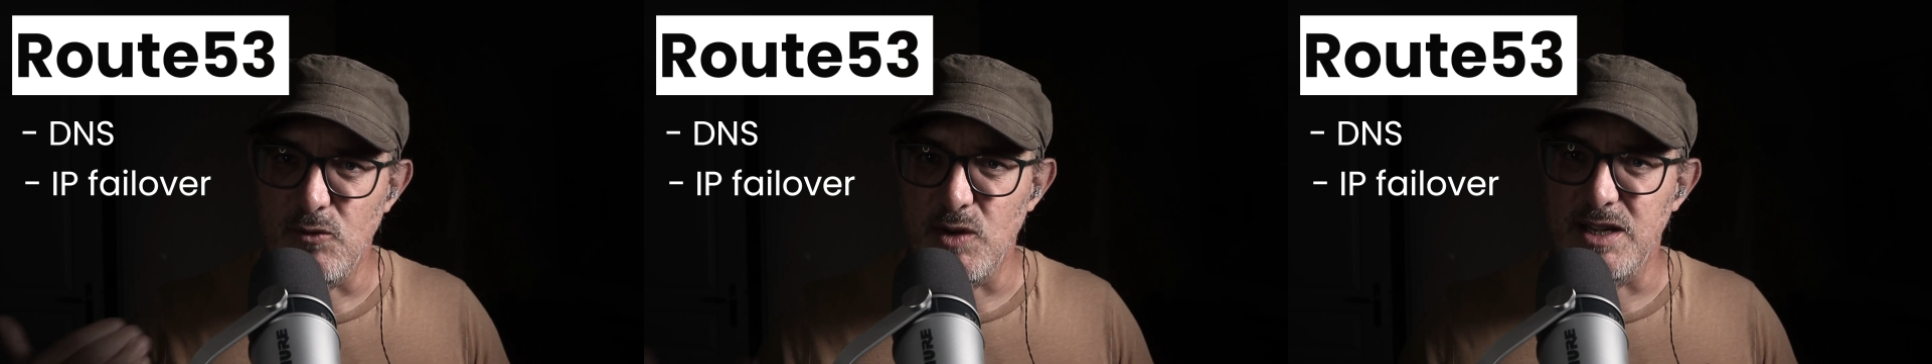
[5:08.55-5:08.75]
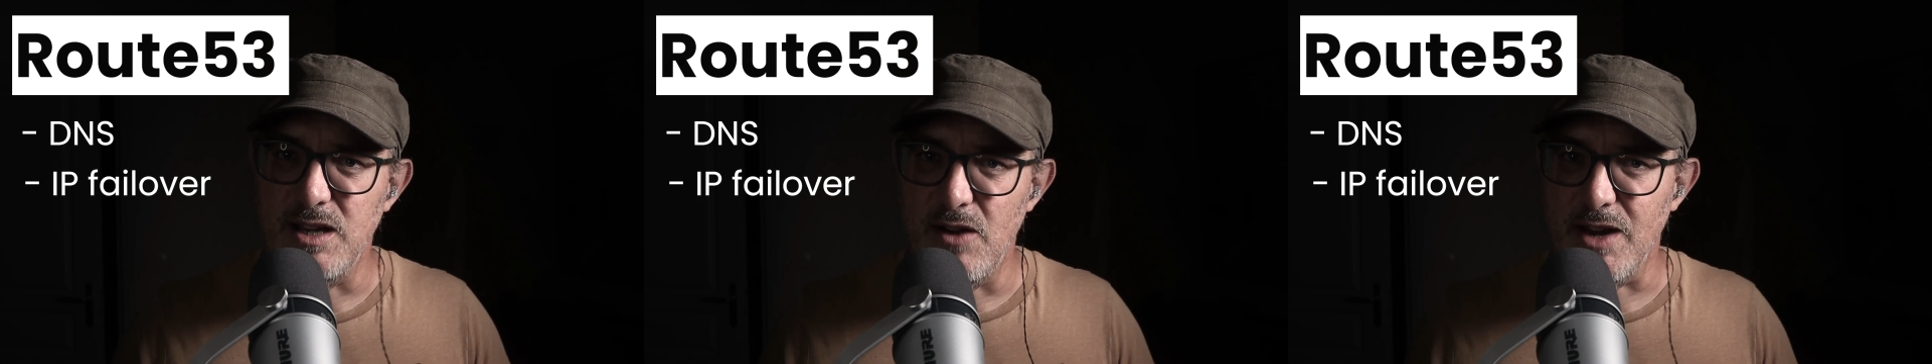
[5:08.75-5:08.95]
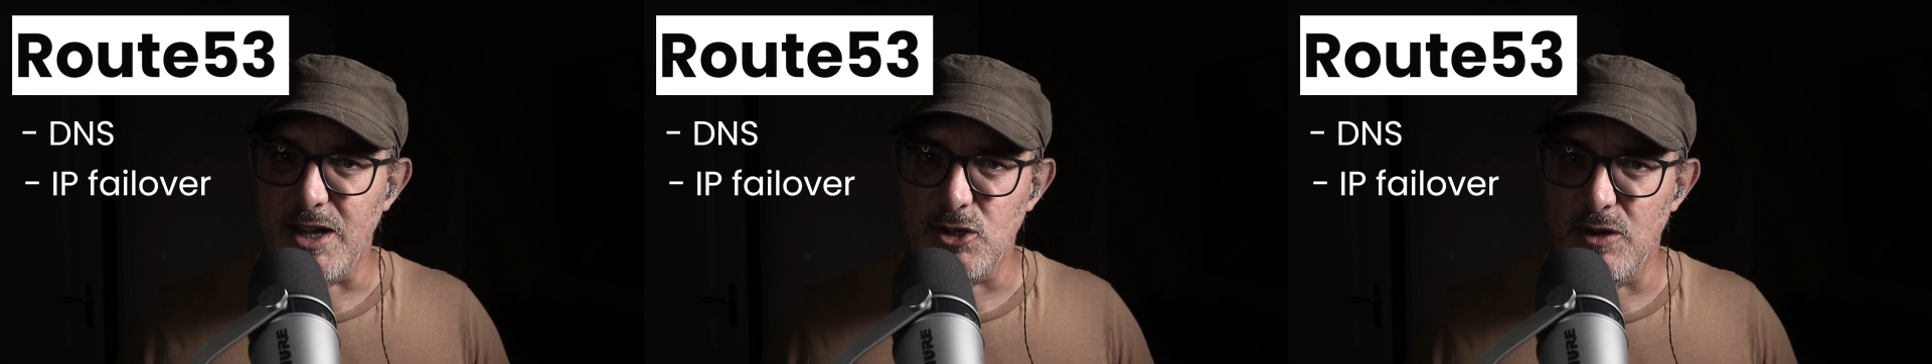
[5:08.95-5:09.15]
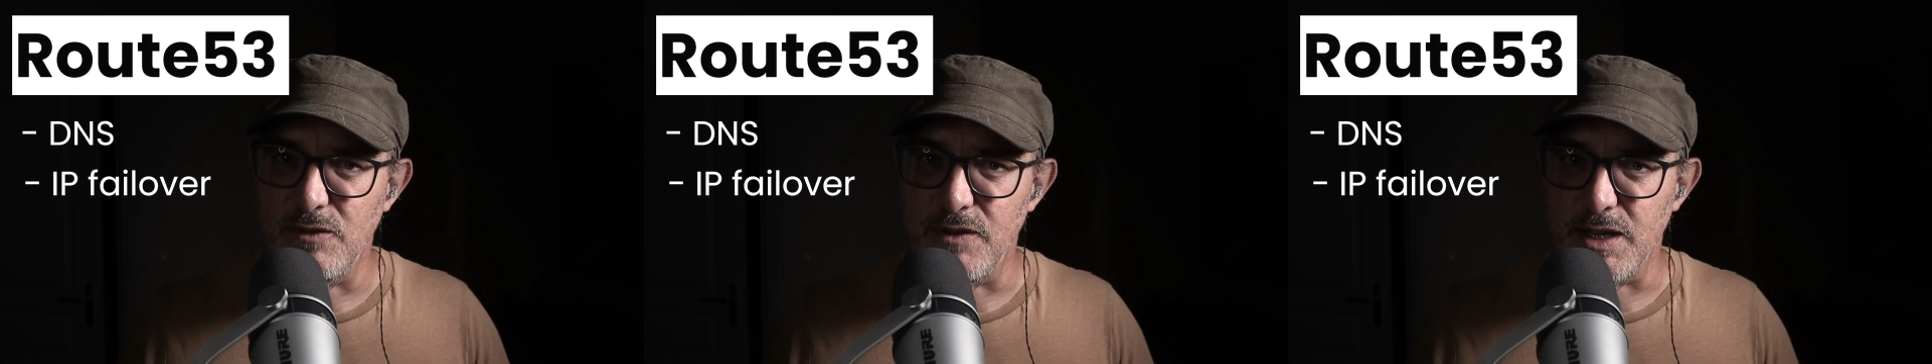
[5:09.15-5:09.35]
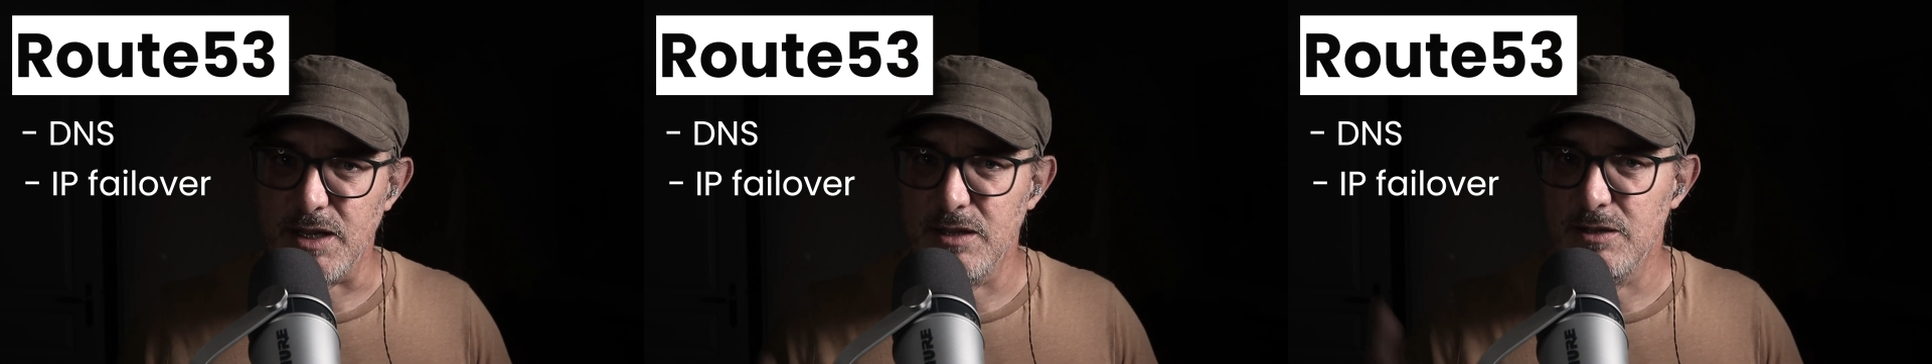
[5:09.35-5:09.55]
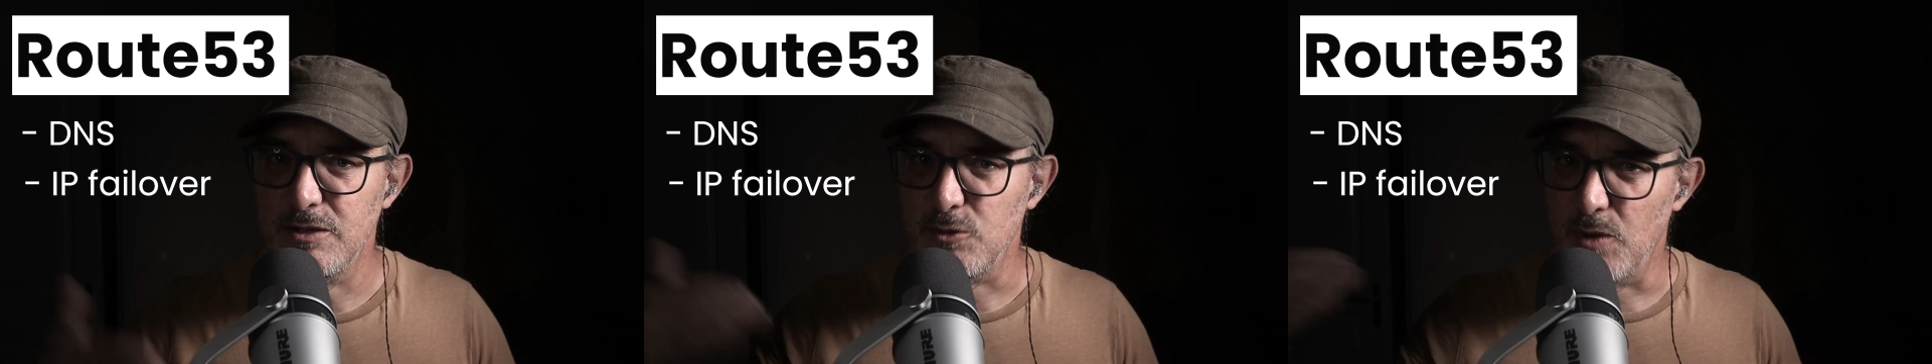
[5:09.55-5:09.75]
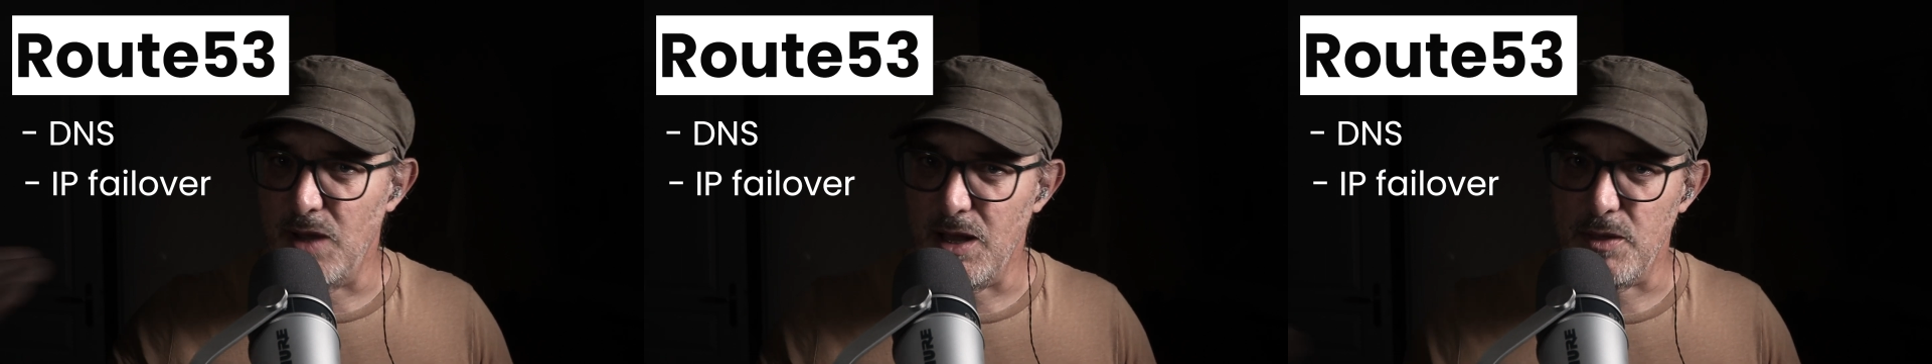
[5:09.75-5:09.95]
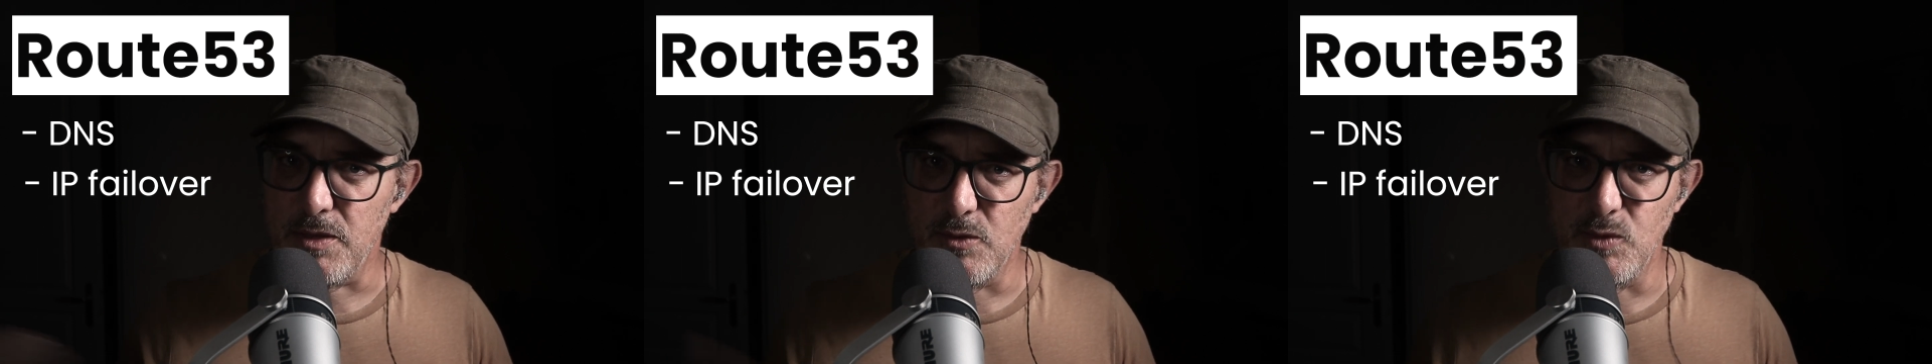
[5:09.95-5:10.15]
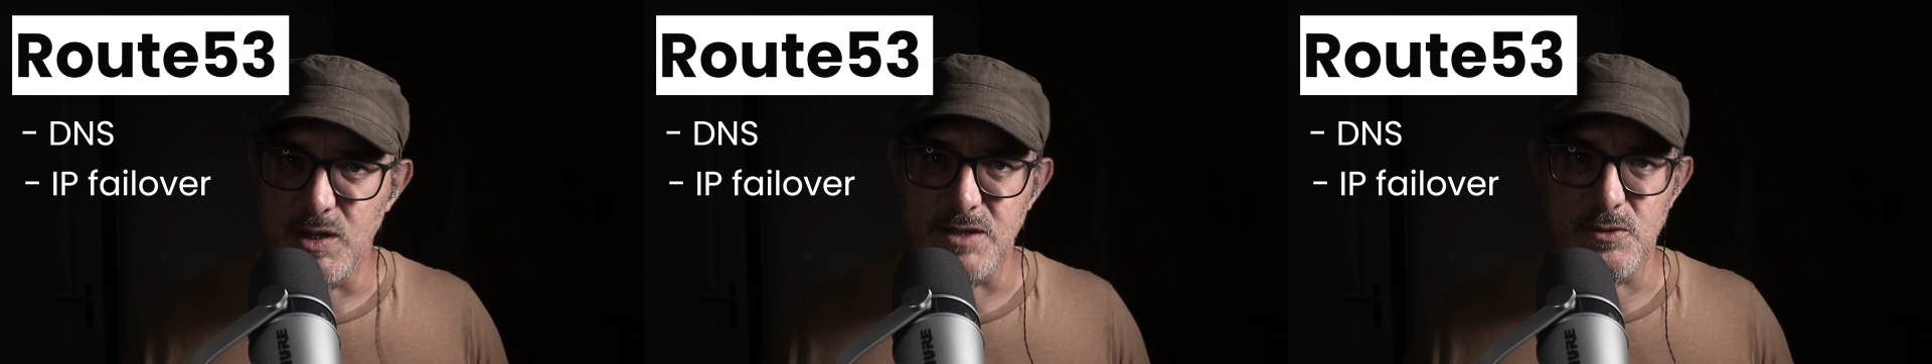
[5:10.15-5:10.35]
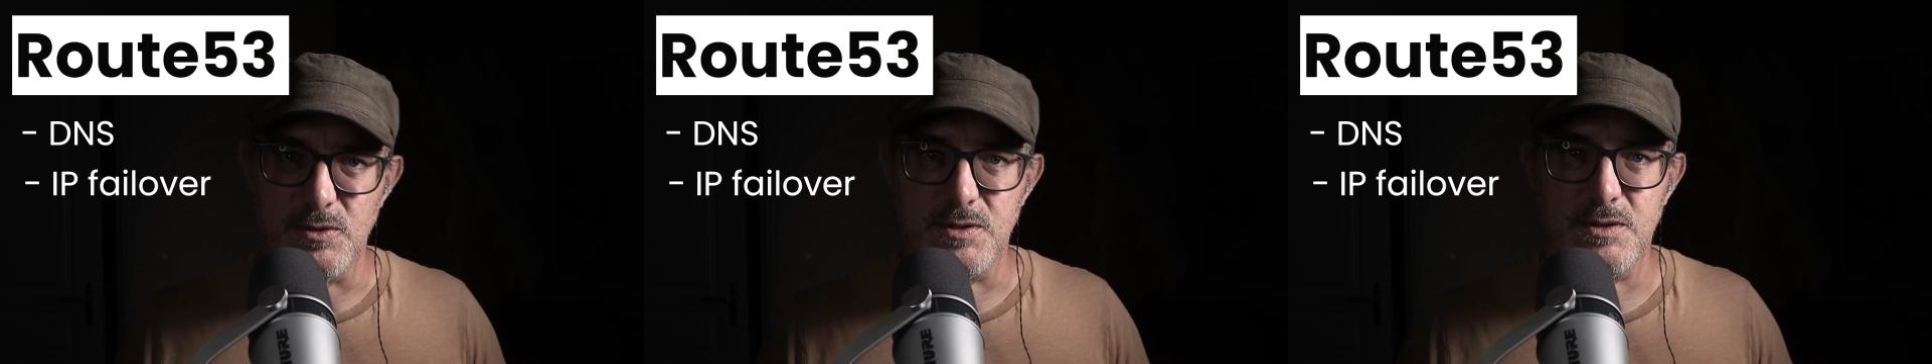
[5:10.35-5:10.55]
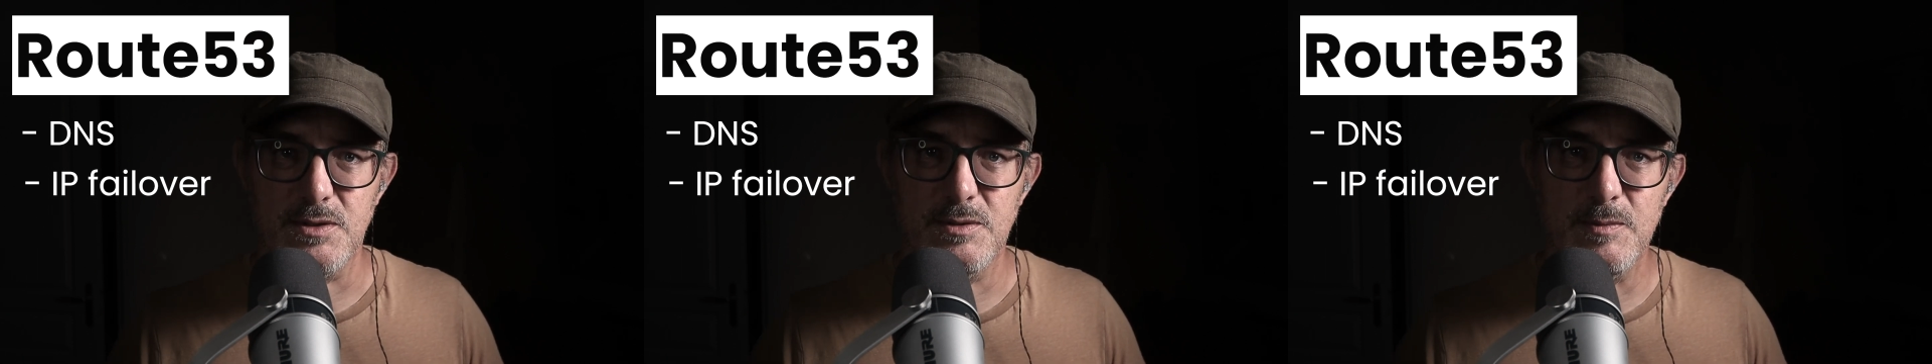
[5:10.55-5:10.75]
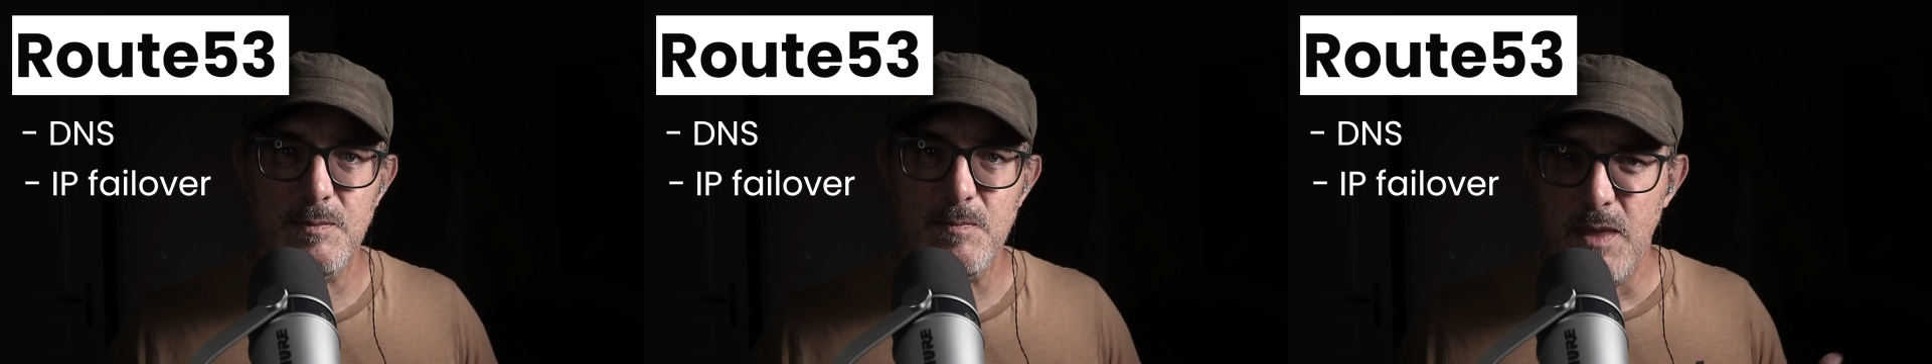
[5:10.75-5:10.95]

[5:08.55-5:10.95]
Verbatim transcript: redirect traffic to a healthy resource.